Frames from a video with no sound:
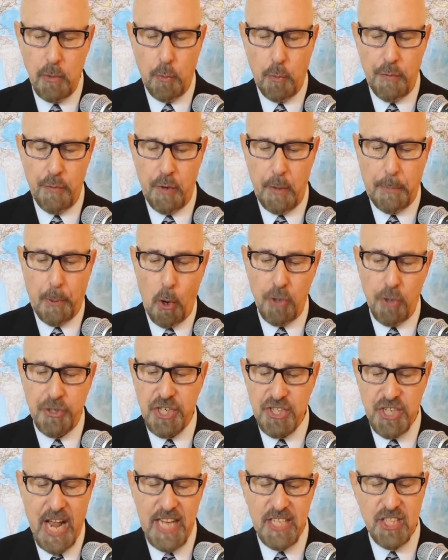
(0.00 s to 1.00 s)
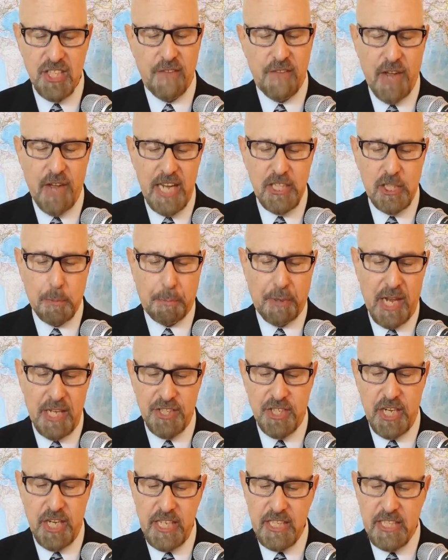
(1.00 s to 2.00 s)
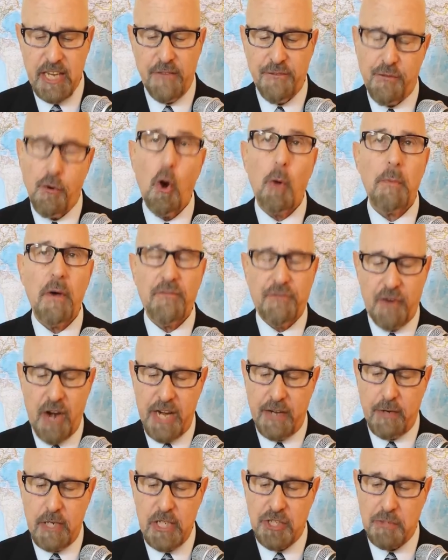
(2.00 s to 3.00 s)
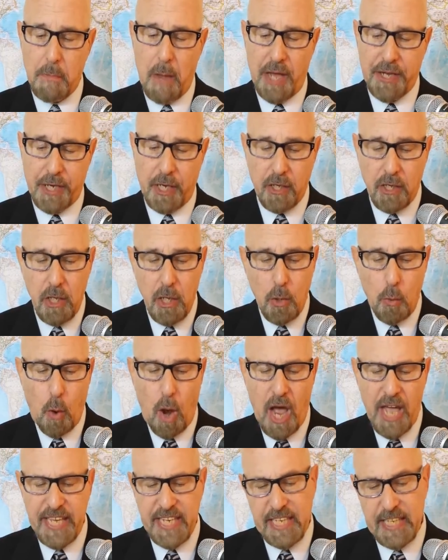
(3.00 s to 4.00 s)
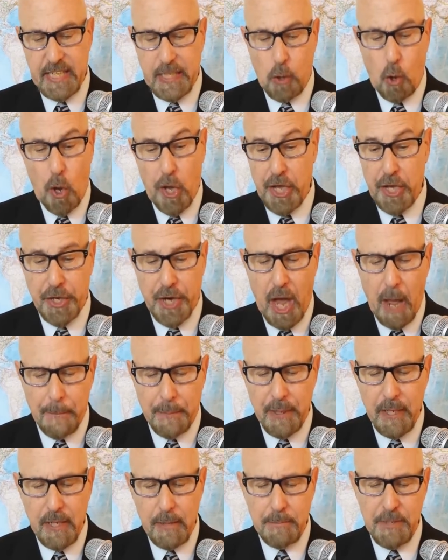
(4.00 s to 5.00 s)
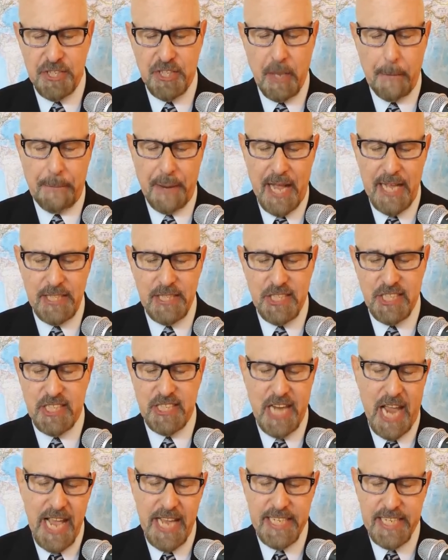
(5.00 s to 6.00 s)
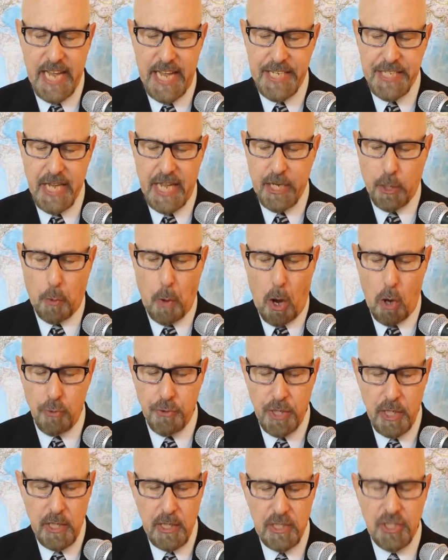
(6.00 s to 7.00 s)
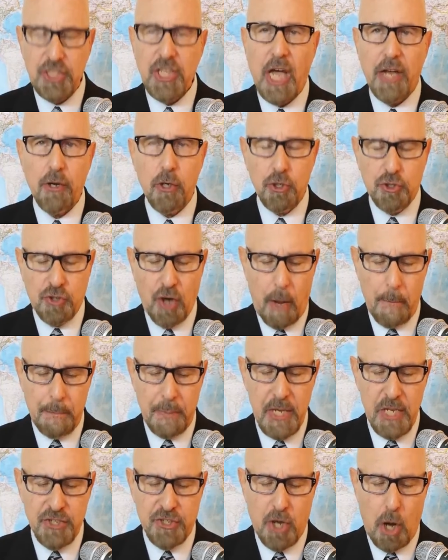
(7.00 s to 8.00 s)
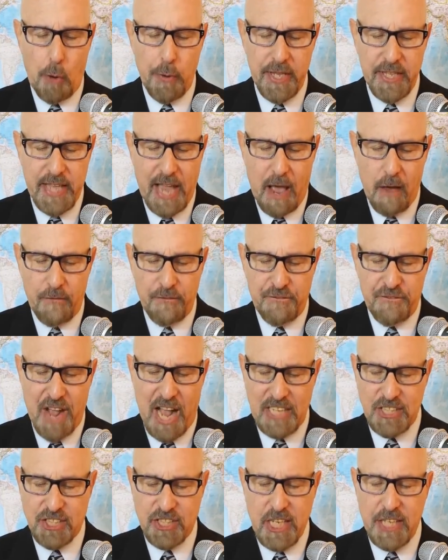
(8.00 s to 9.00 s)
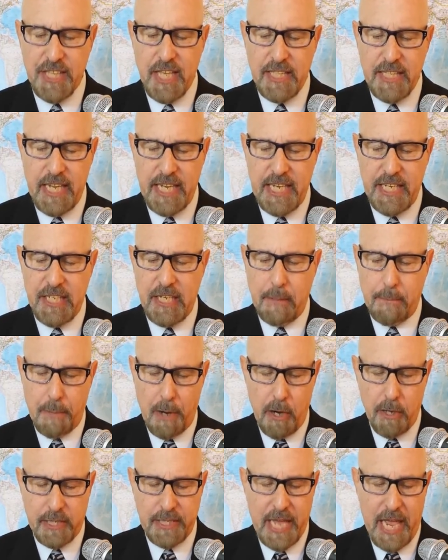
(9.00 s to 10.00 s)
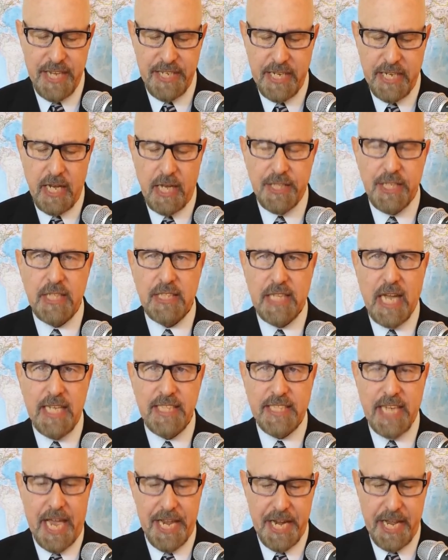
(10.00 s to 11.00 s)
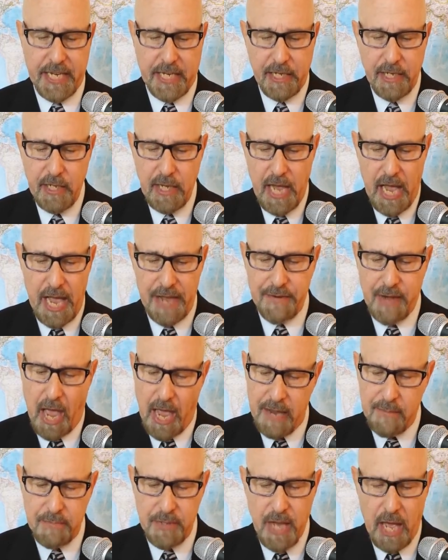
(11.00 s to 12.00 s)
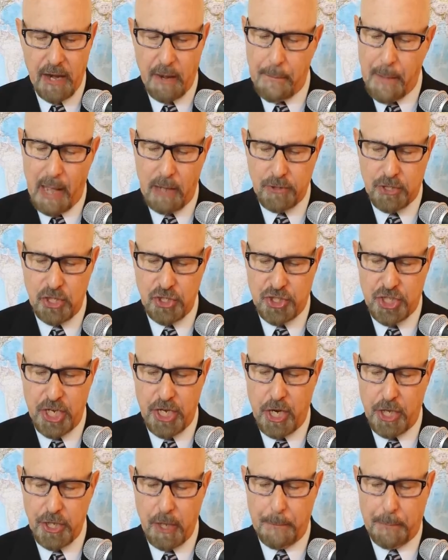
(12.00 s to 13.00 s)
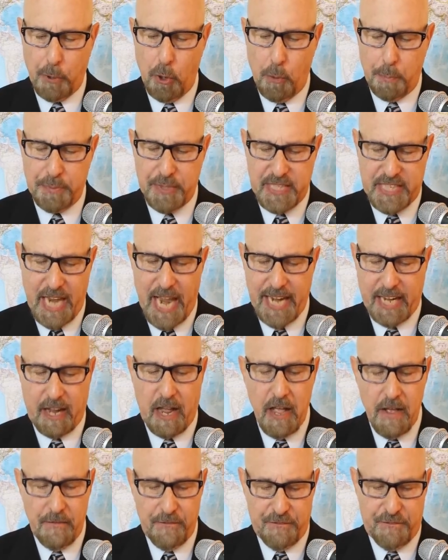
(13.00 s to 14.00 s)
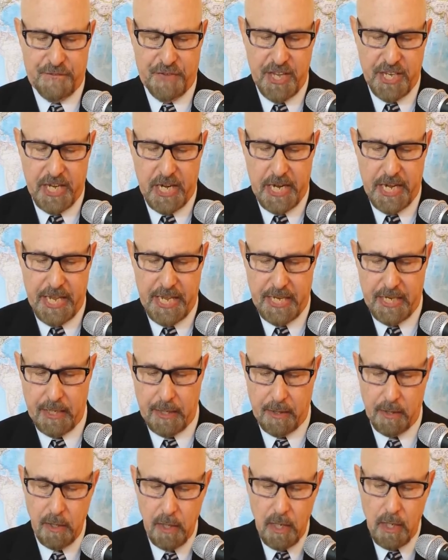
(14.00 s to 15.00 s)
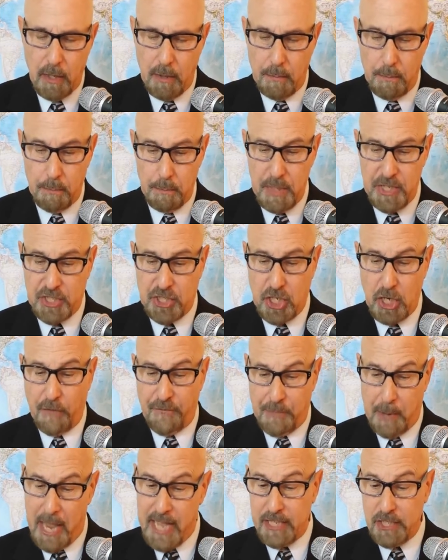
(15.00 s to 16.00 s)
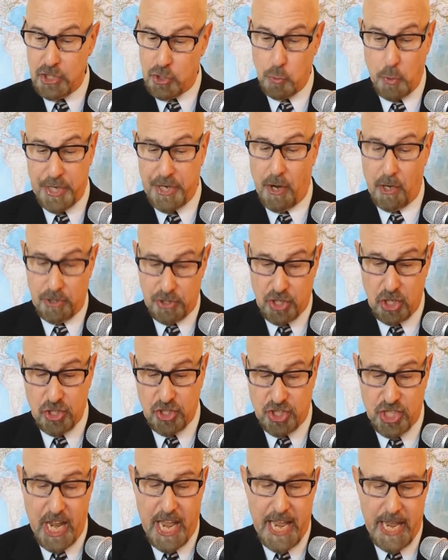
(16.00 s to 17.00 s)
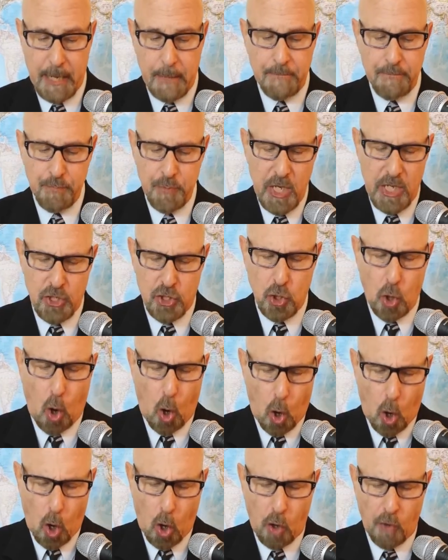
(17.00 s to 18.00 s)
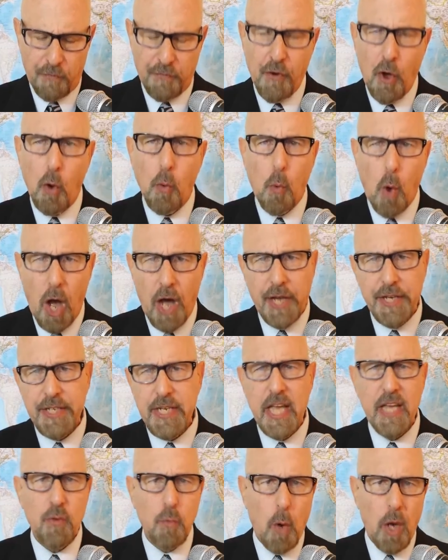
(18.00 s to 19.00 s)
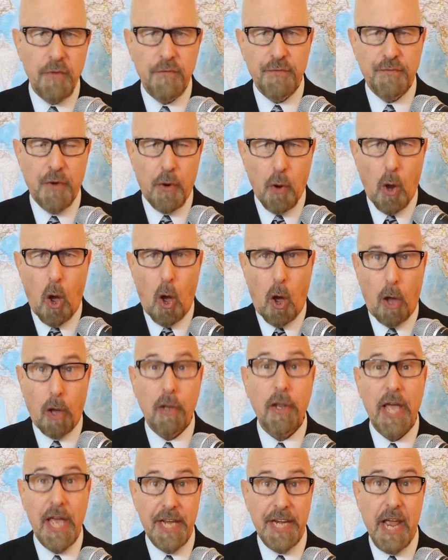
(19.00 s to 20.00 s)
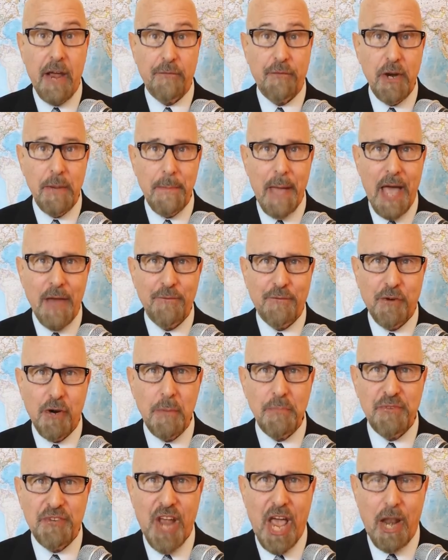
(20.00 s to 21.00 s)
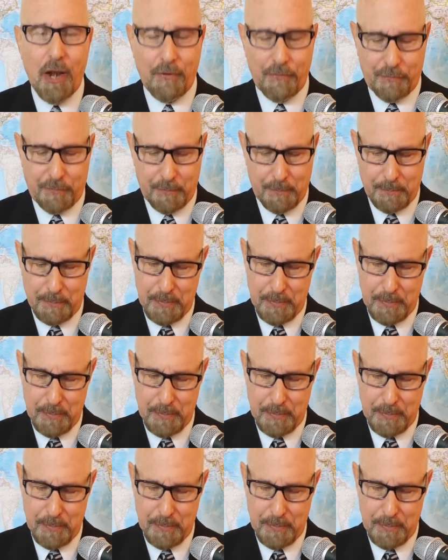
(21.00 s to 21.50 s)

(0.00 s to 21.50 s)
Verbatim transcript: When reporters asked the Vice President and former fragrance model why he lawyered up, Mister Pence said, and I quote, "Donald Trump is going down faster than the Hindenburg landing on the Titanic, and I'm not about to sit on the poop deck fiddling." Mister Pence went on to say, "It's all for one and one for all, and every man for himself."